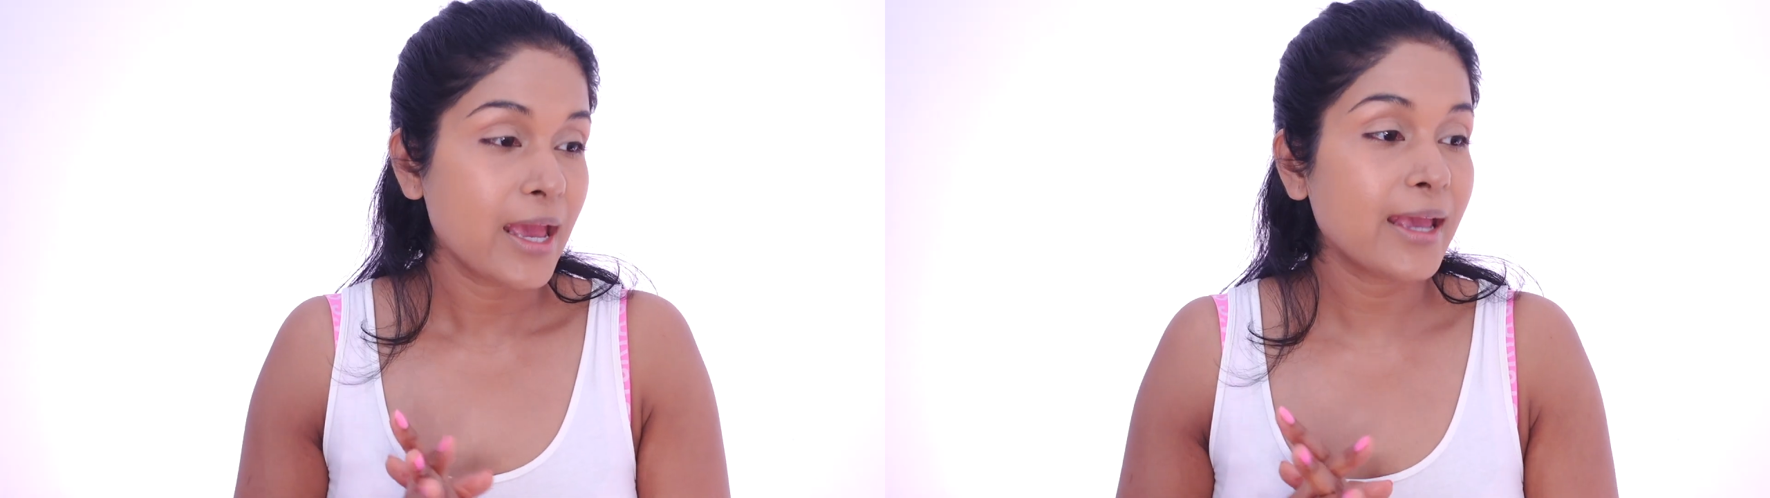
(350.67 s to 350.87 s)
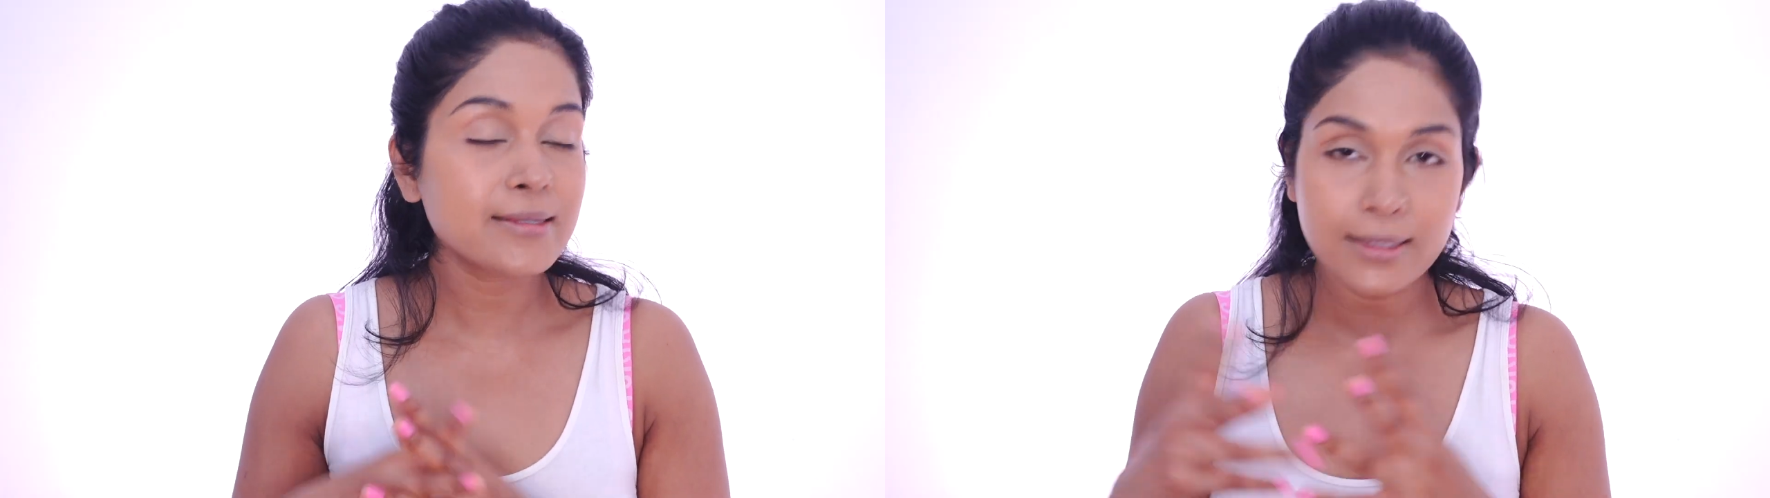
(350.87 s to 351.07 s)

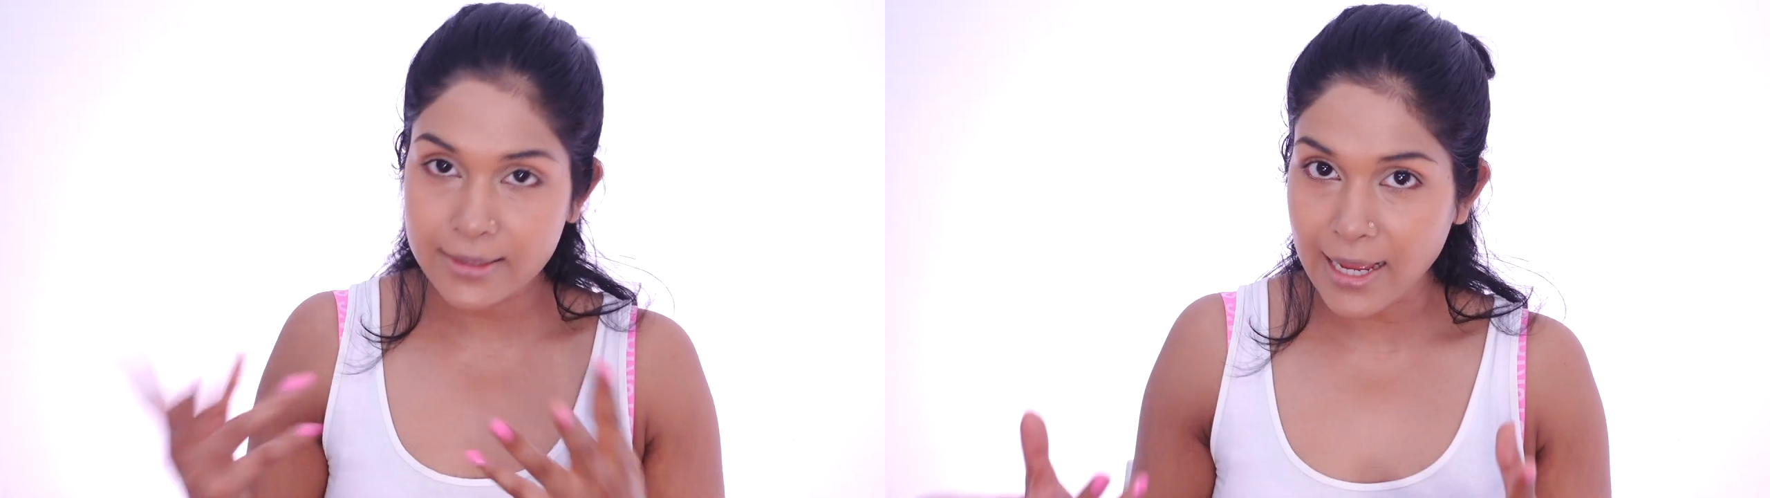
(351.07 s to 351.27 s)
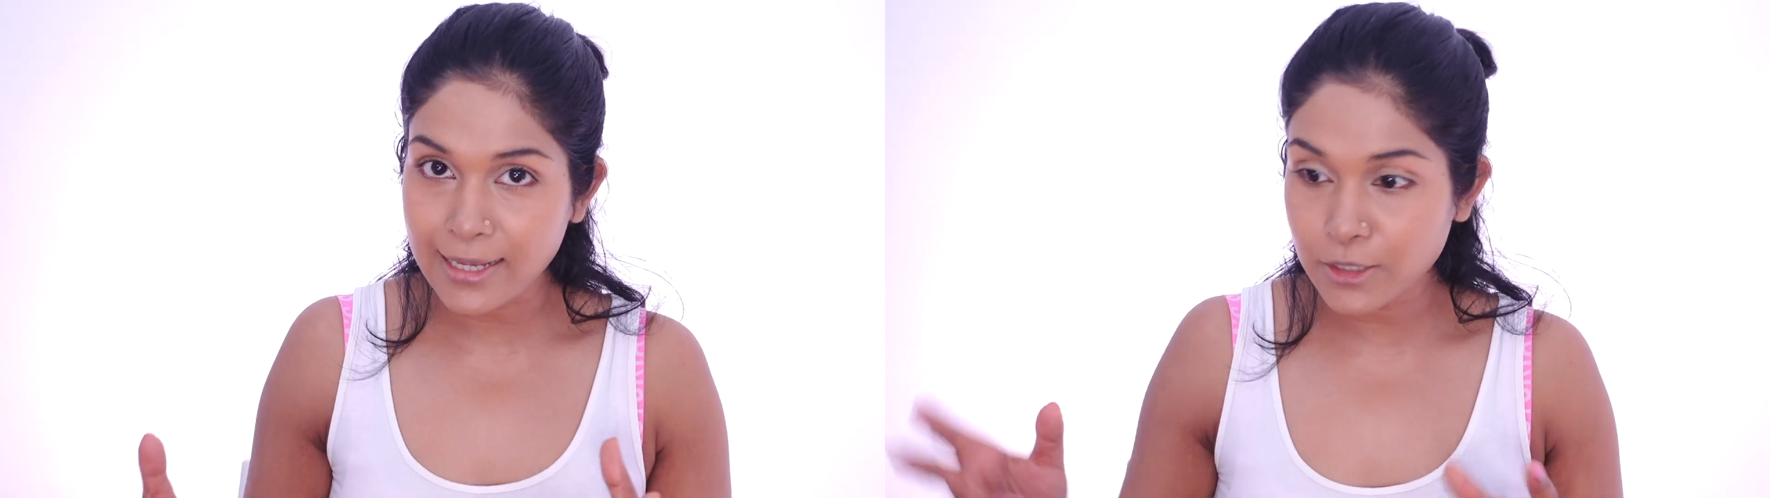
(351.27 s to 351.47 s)

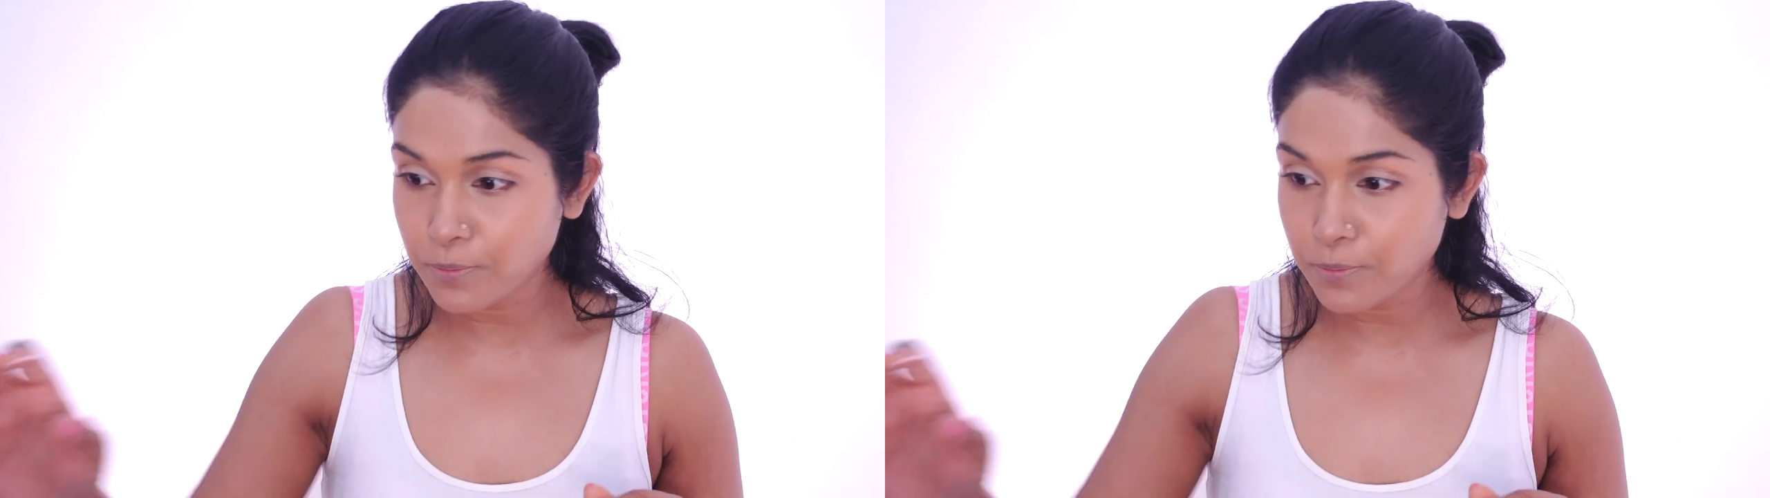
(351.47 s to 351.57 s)
isn't as